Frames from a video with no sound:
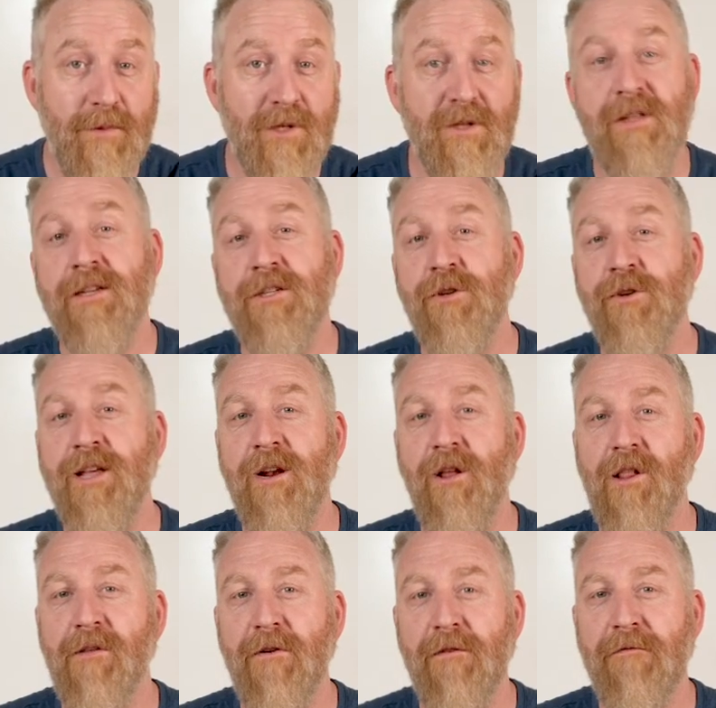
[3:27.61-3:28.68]
so that you get
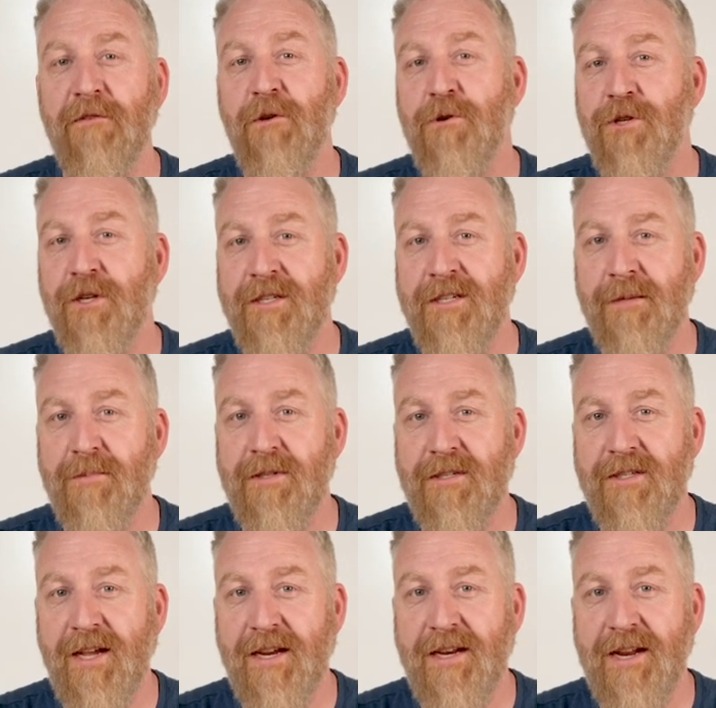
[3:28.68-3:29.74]
all of our future tips
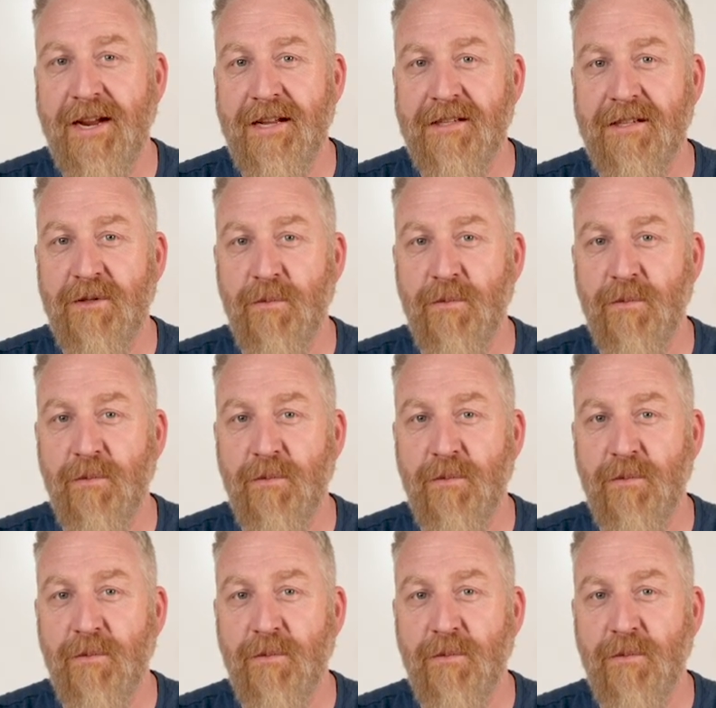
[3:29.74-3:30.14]
and techniques